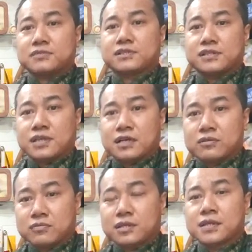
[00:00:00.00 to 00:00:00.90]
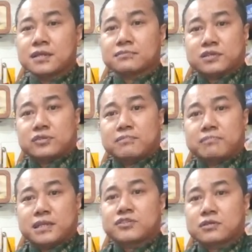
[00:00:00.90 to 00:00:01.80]
which is a young one, because a
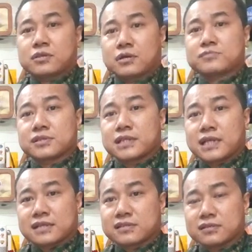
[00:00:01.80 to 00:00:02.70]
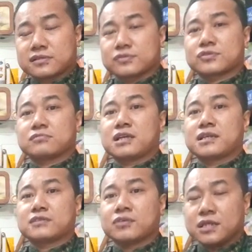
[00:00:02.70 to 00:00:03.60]
mature Thompson gazelle is
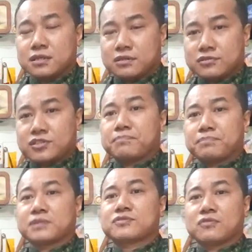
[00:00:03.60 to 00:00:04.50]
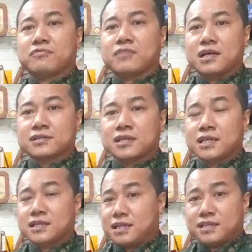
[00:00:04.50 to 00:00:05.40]
running and jumping so fast
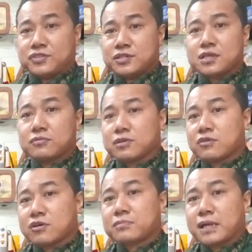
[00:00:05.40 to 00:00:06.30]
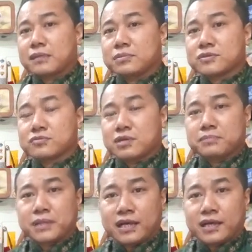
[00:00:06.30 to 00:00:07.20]
that a cheetah will not be able to run
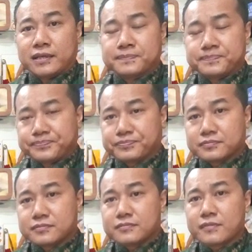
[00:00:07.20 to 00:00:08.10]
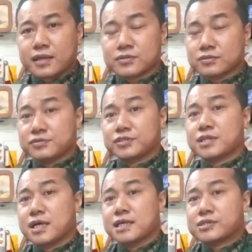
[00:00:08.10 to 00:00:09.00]
behind. So the cheetah
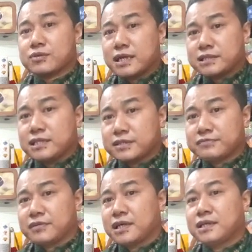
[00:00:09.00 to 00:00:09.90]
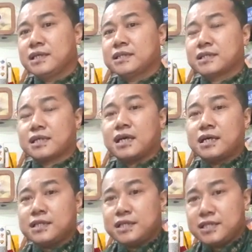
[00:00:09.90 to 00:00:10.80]
has to identify that
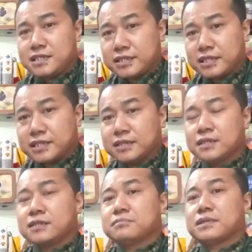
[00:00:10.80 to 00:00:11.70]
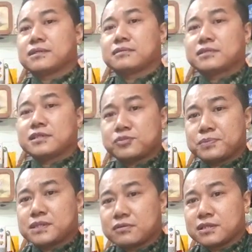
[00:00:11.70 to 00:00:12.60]
I eat deer, but this
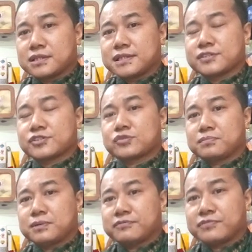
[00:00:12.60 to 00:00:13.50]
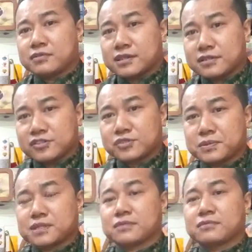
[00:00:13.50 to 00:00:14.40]
particular deer should be found at this
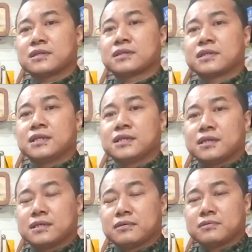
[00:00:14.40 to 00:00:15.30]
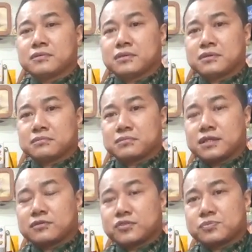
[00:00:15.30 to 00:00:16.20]
particular
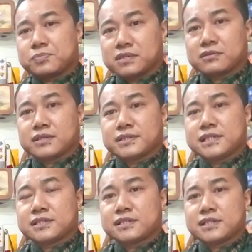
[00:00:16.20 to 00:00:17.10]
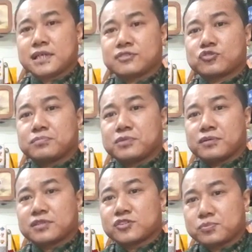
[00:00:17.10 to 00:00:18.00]
that this particular reasons and should be of
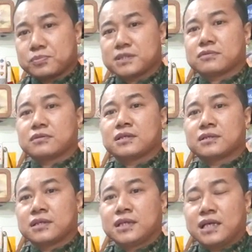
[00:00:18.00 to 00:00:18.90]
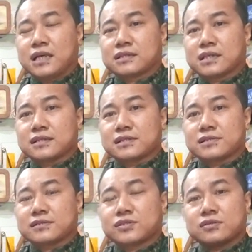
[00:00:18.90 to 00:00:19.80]
this particular health
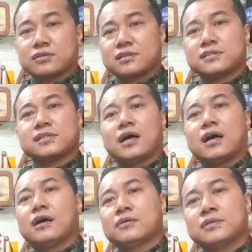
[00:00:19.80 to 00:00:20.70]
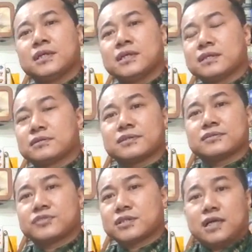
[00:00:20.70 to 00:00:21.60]
conditions. So this is how the
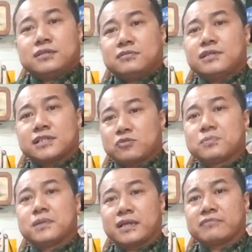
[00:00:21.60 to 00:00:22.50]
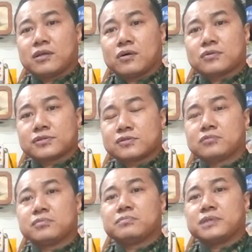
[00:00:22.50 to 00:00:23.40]
cheetah. Otherwise, it will be level loss. You
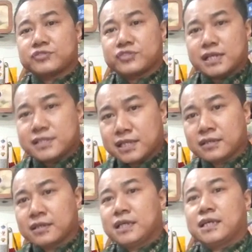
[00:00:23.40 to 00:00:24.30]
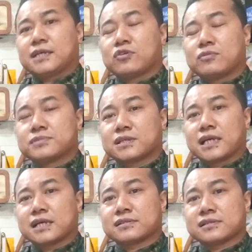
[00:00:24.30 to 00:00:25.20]
will be chasing a Thompson
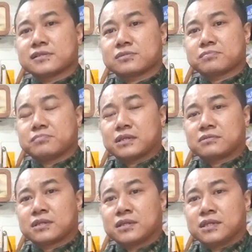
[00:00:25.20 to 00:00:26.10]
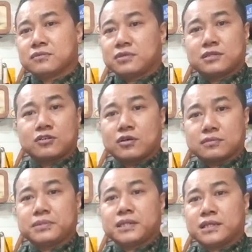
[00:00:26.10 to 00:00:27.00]
gazelles, but will not
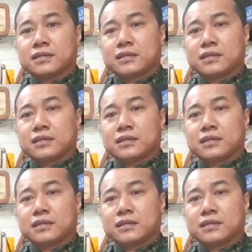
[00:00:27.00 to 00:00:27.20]
be